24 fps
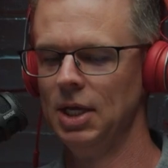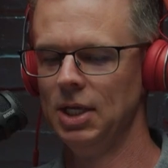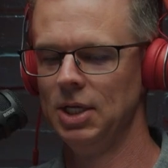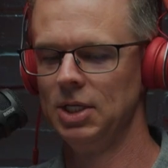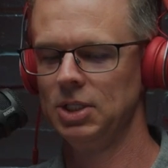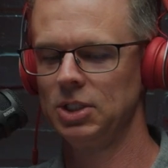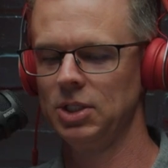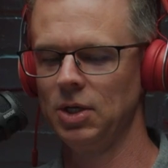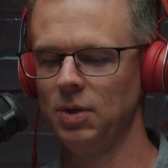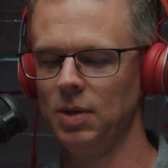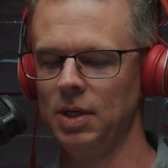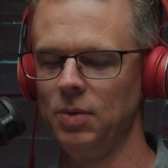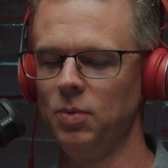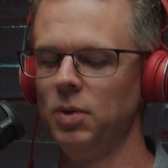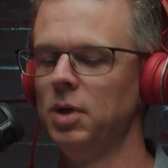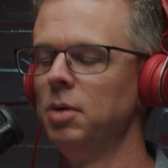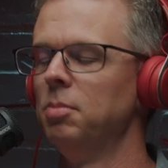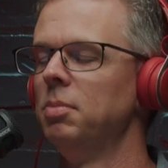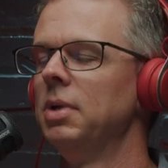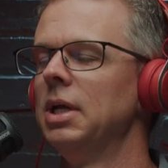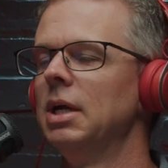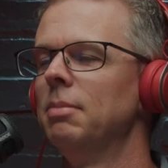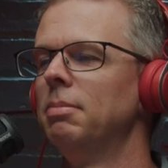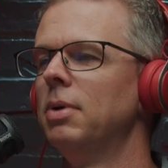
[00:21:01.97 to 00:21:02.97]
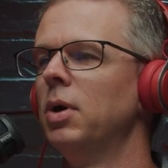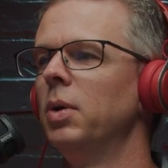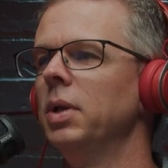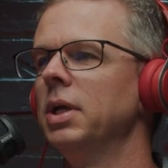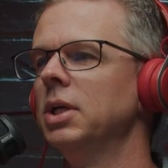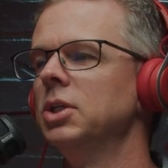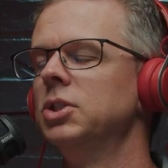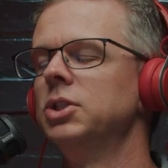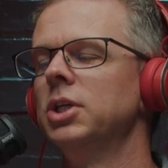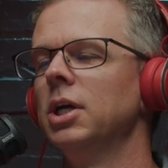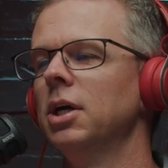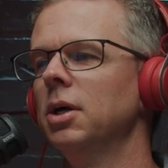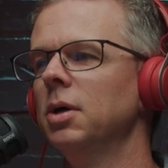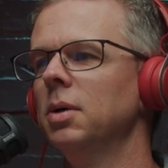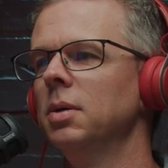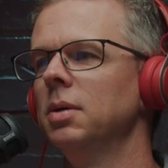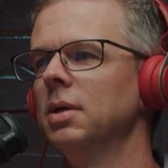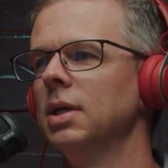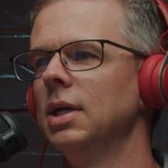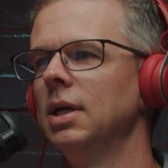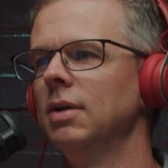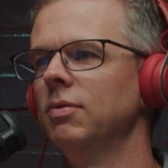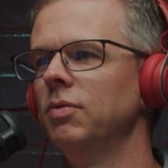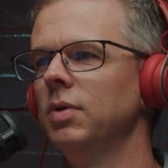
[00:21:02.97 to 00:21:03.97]
So it wouldn't be a bowling show
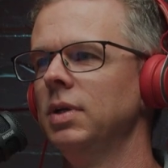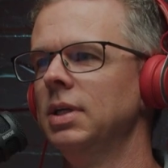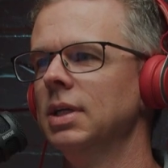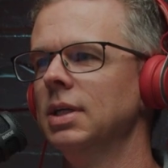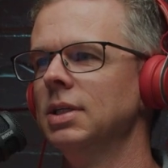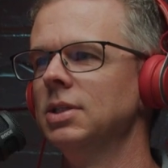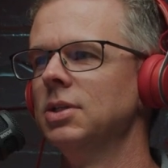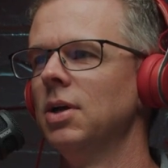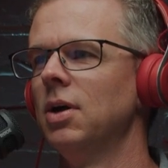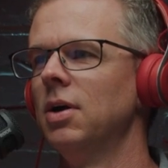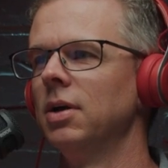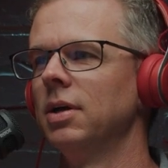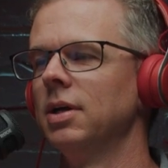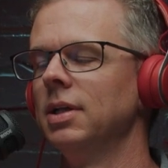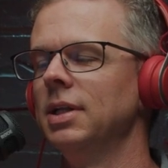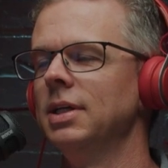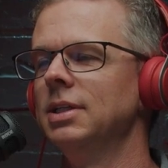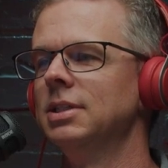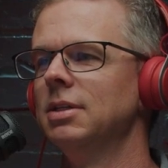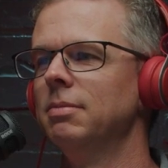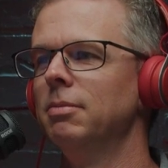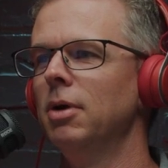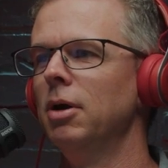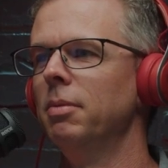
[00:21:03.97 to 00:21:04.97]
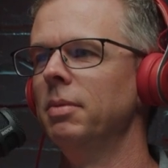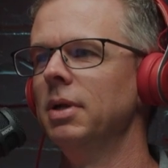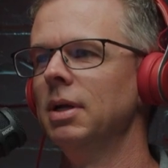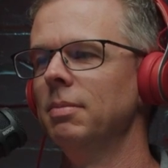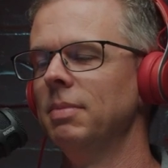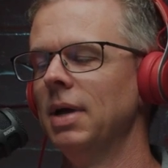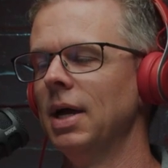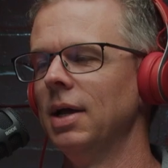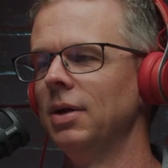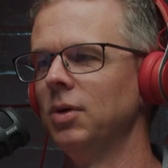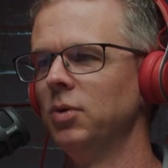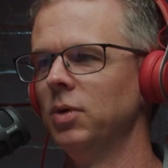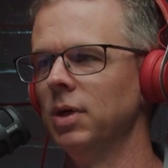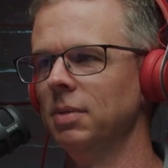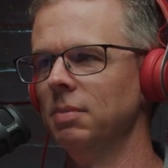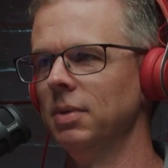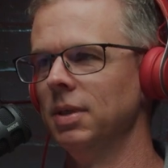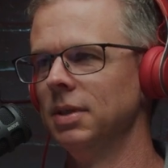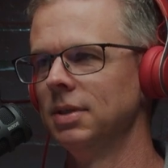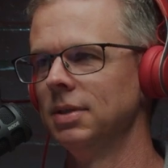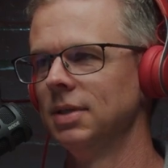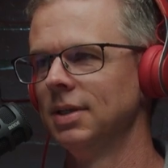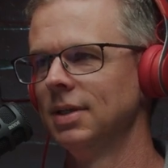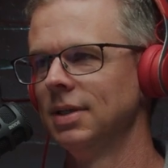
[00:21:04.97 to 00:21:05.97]
if we didn't talk at least a moment about
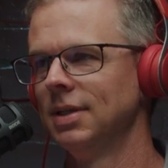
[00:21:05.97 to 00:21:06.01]
equipment.